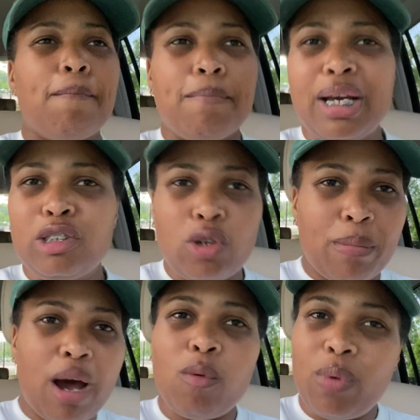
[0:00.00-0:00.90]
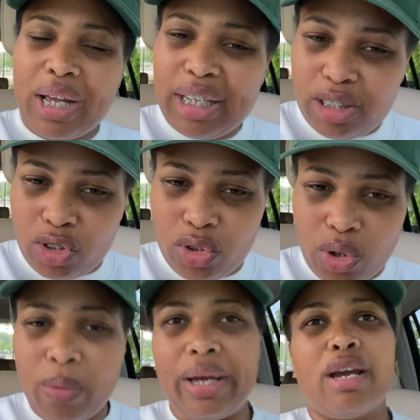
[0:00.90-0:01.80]
measure by what he's
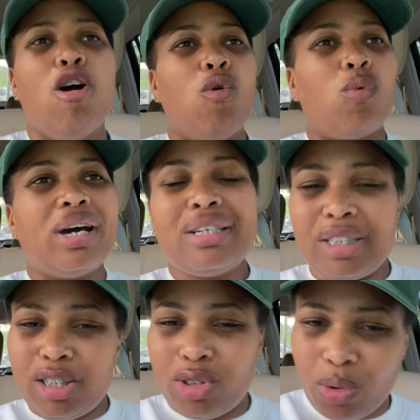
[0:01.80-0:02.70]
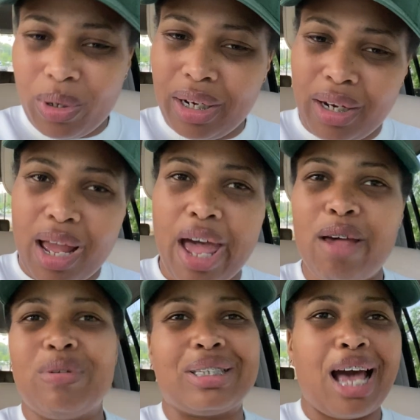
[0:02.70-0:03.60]
doing. What is he doing in the
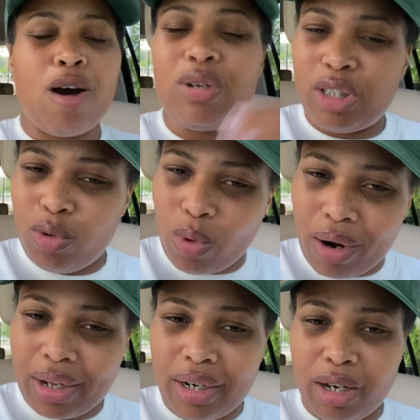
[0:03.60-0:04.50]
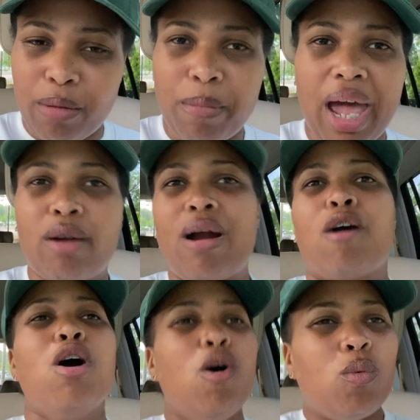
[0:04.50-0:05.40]
heavens? How is he working in the
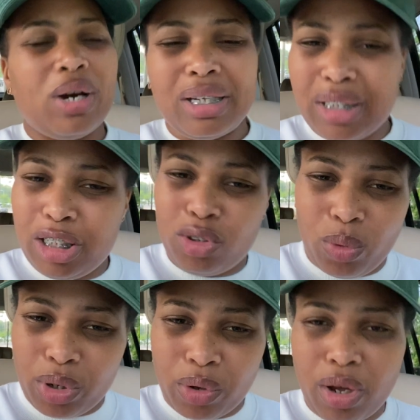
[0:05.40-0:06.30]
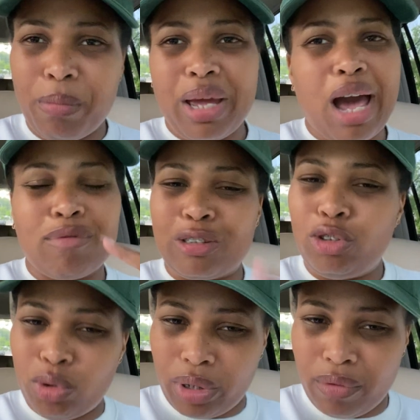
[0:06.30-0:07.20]
background? What is he doing on your behalf that
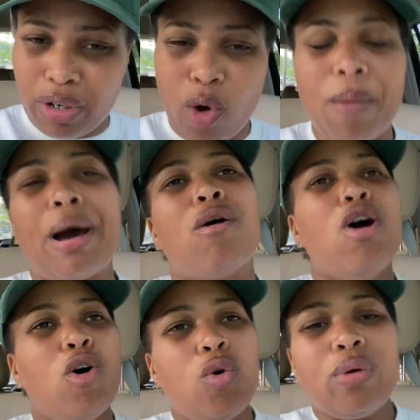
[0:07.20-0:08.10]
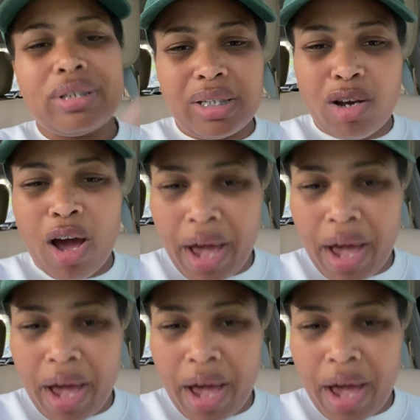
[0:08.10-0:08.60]
you don't even know about? Who is he uh,